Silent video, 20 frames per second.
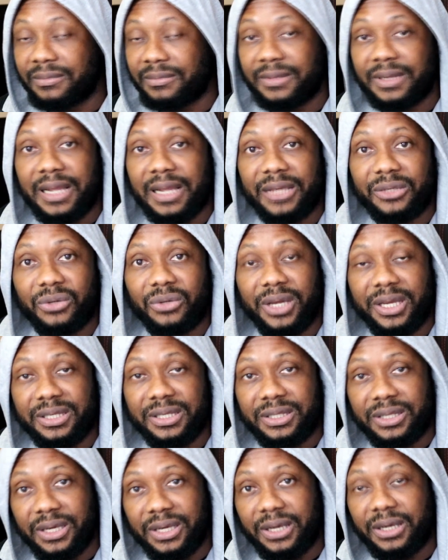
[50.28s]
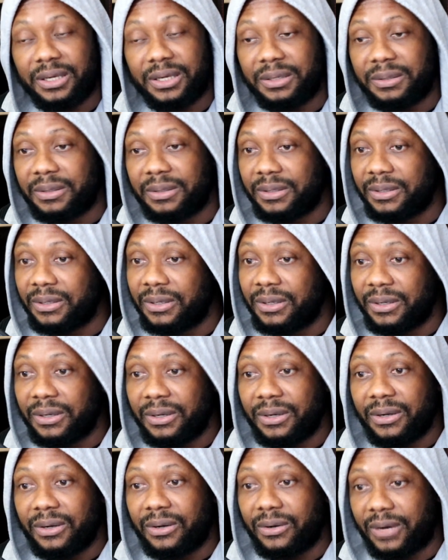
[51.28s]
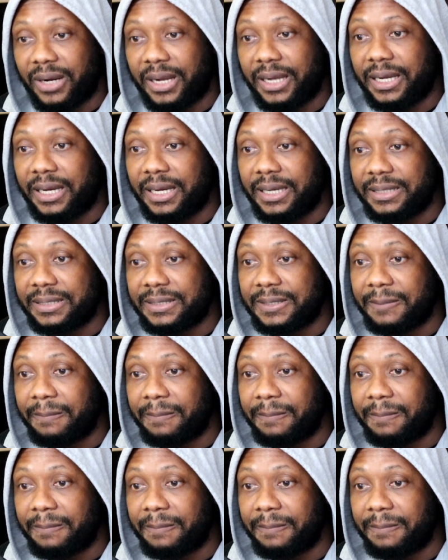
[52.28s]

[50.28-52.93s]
As you can see, alright guys,